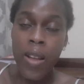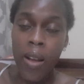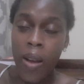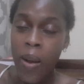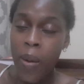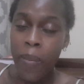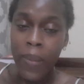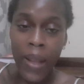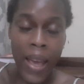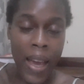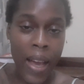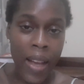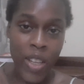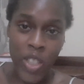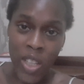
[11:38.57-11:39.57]

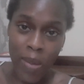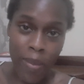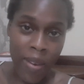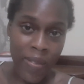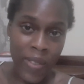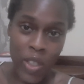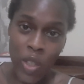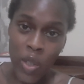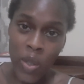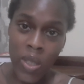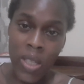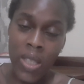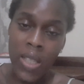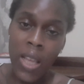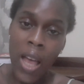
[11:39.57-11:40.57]
Like and share my
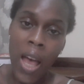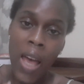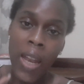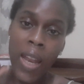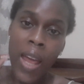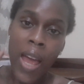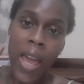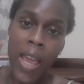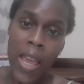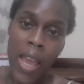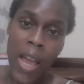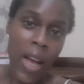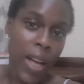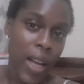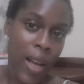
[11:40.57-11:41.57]
videos, and
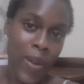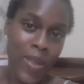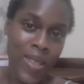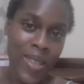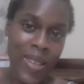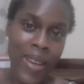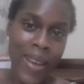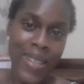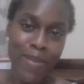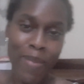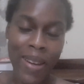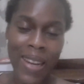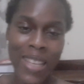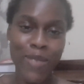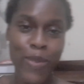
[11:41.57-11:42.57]
yeah, I'll see you guys in
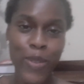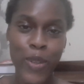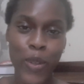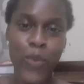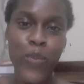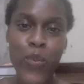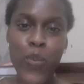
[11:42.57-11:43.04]
my next video.